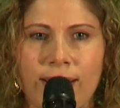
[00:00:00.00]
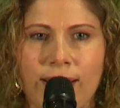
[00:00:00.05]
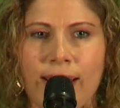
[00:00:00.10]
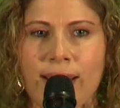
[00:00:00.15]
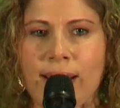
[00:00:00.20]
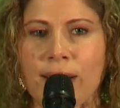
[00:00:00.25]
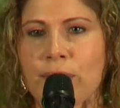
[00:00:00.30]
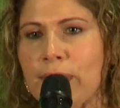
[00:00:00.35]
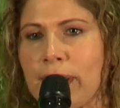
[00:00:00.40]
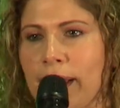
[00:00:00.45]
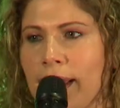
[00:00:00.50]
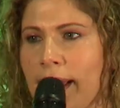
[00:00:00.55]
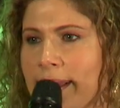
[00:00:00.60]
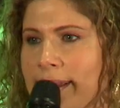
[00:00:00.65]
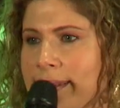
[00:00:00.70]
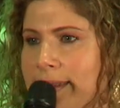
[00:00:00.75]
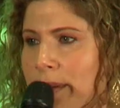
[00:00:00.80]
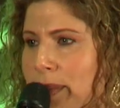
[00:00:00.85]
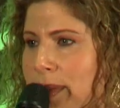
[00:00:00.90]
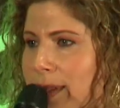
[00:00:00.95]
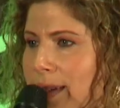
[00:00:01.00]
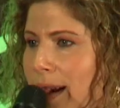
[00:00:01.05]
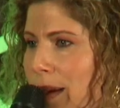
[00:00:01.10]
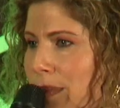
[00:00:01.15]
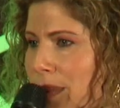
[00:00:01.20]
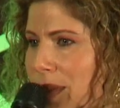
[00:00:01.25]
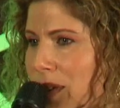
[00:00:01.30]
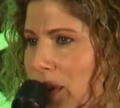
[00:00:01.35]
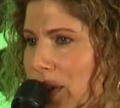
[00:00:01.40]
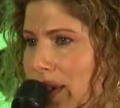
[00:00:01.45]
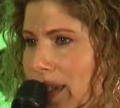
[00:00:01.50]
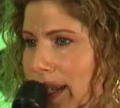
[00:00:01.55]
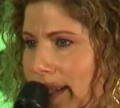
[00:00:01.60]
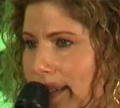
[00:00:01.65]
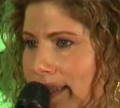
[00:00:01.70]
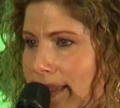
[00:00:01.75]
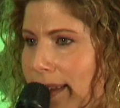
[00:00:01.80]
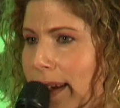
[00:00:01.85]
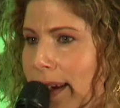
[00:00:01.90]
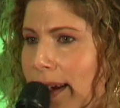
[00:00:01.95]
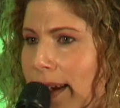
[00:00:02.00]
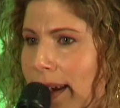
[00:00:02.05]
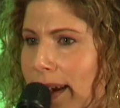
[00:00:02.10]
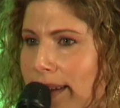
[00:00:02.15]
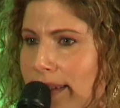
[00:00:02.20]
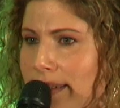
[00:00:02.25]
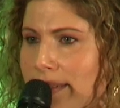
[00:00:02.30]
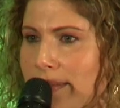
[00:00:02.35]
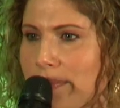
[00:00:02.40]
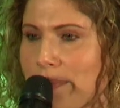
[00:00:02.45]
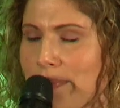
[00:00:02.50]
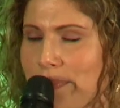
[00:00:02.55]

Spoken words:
and I realized it was time to start dancing again.